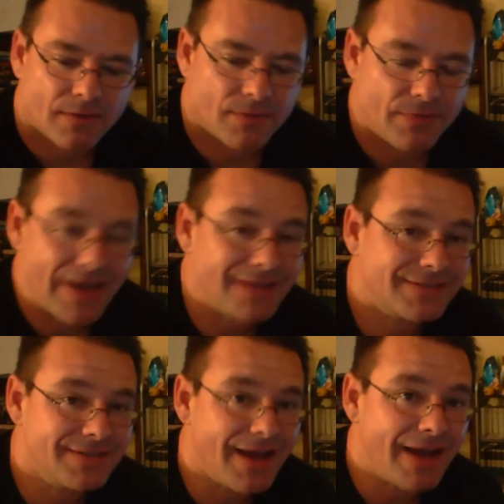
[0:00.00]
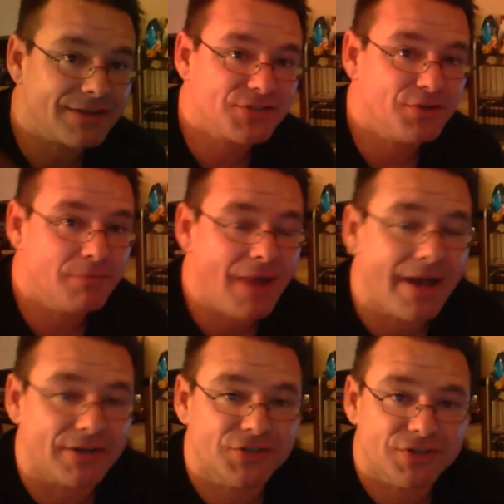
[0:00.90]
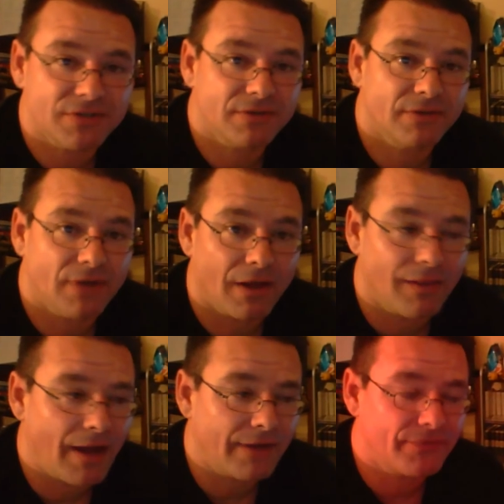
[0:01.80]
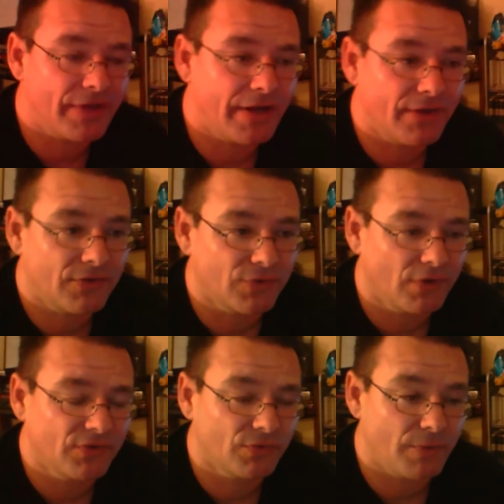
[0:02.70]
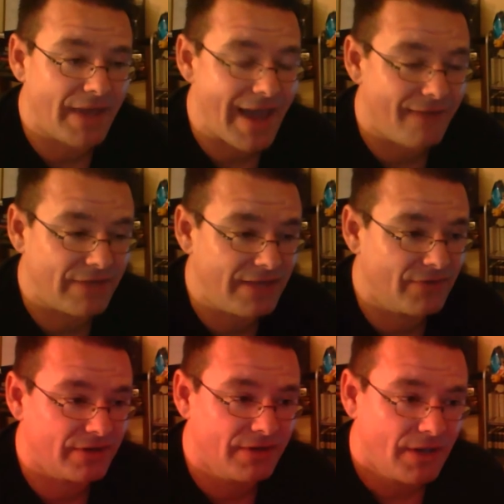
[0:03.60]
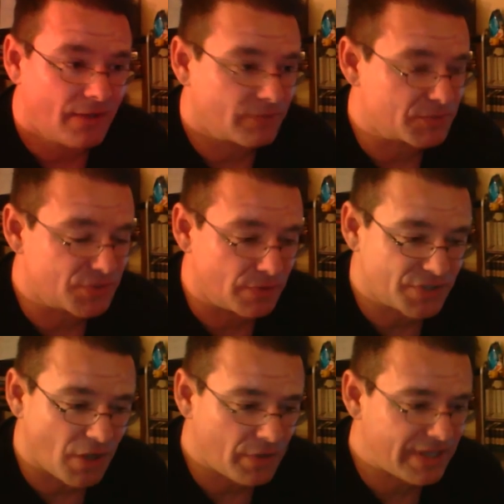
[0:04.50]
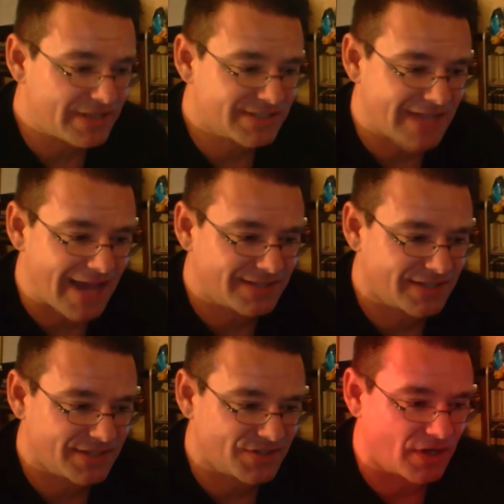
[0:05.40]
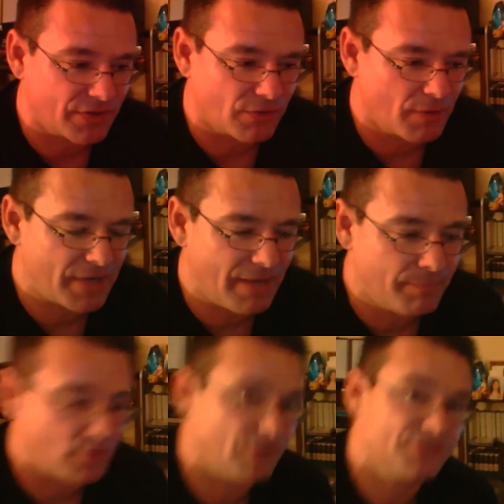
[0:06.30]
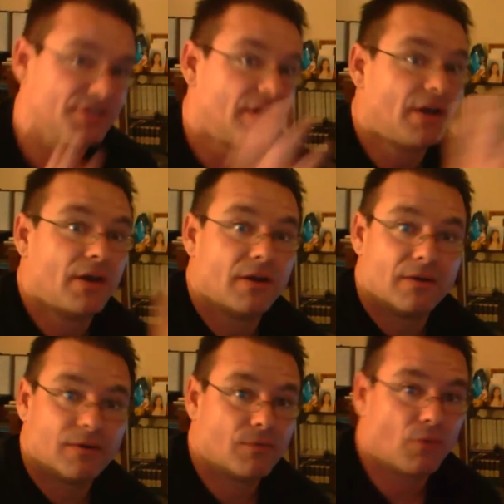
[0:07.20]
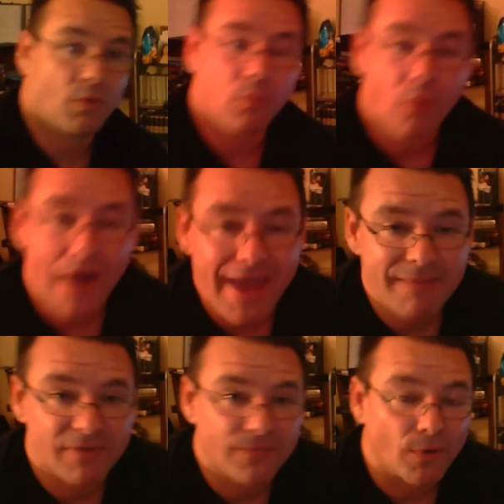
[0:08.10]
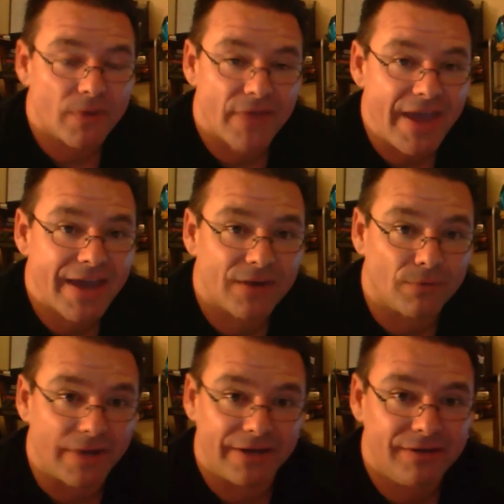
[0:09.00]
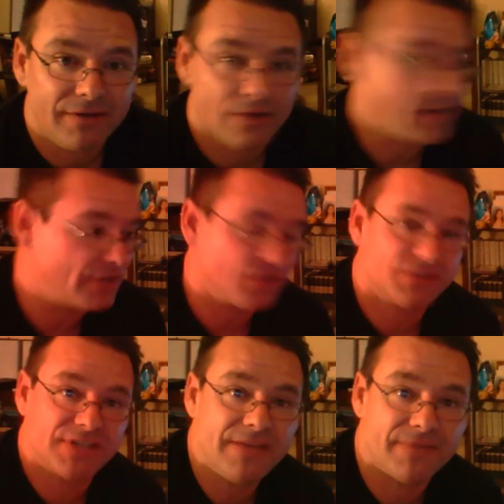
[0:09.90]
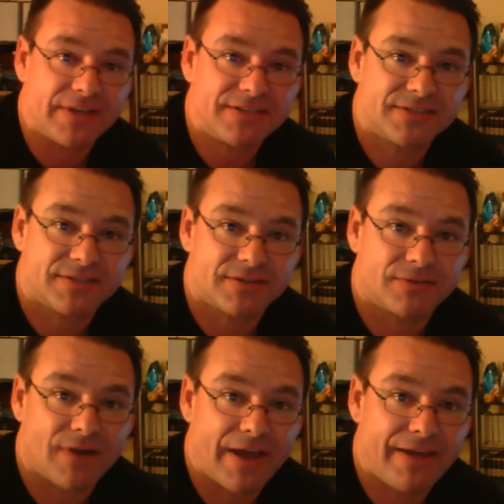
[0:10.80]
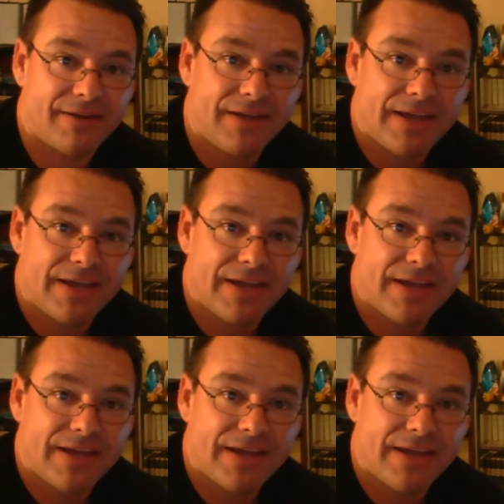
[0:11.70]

That's not too much. A lot of the sources we have, even from Suetonius, Tacitus, on the Roman emperors, were way before they had written. Okay, Josephus, right?